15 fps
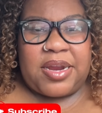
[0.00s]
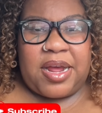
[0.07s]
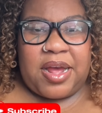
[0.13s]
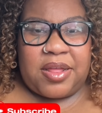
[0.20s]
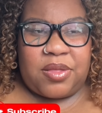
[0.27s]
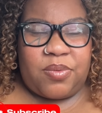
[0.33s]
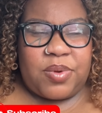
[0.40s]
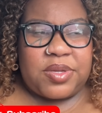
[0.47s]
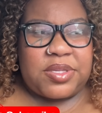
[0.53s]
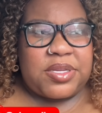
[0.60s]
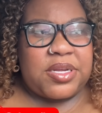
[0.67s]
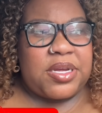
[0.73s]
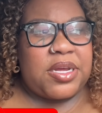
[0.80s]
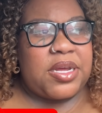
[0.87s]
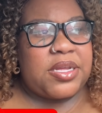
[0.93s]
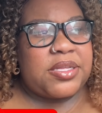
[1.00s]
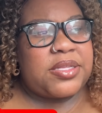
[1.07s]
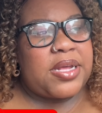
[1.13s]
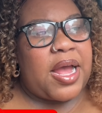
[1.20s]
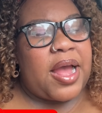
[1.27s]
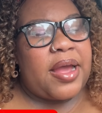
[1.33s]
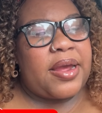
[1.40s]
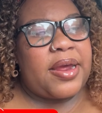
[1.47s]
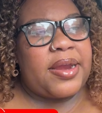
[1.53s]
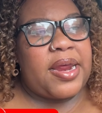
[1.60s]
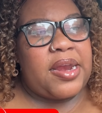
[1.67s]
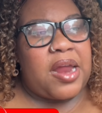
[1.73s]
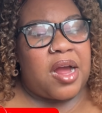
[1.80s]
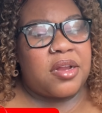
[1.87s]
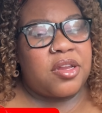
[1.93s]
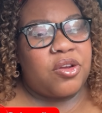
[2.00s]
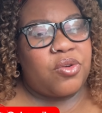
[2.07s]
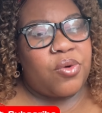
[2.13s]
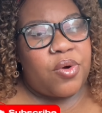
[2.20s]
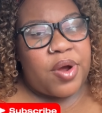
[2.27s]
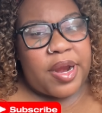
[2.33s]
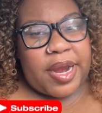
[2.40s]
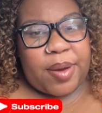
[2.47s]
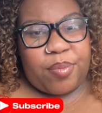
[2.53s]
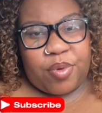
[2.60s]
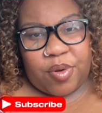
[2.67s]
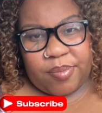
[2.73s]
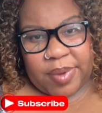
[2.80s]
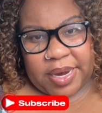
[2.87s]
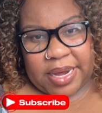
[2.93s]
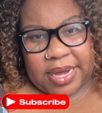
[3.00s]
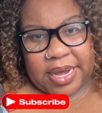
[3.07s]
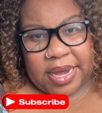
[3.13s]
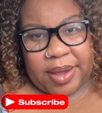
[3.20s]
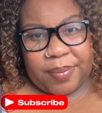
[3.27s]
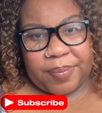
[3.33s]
the other one stood inside, and they locked the door and they brought me the key.